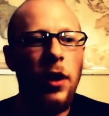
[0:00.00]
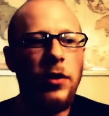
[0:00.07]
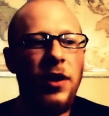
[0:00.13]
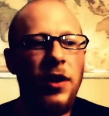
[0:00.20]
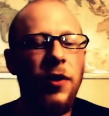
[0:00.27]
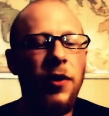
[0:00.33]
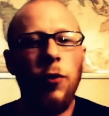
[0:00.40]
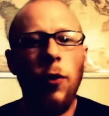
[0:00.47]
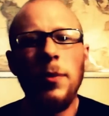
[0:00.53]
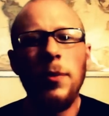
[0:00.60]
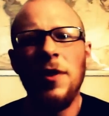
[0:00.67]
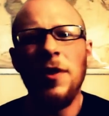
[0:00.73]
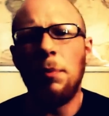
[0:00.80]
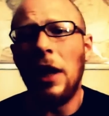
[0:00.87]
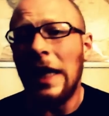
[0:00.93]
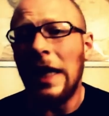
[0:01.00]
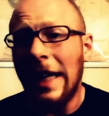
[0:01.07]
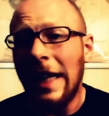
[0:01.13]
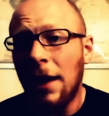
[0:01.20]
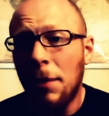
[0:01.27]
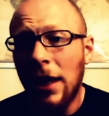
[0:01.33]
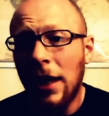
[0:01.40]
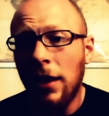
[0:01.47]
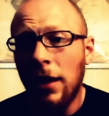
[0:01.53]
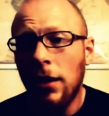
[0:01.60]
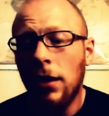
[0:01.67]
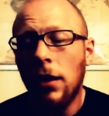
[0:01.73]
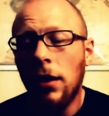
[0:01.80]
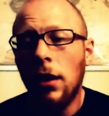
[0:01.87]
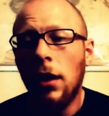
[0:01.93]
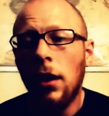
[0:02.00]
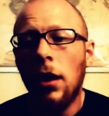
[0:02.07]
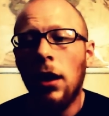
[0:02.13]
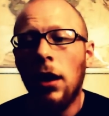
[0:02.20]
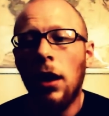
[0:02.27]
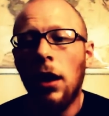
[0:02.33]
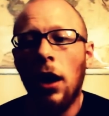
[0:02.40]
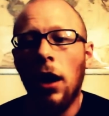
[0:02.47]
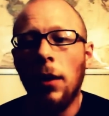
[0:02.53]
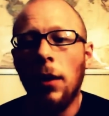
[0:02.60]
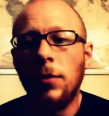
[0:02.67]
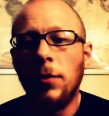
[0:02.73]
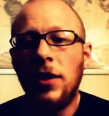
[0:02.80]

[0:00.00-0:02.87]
different forms of polygamy um,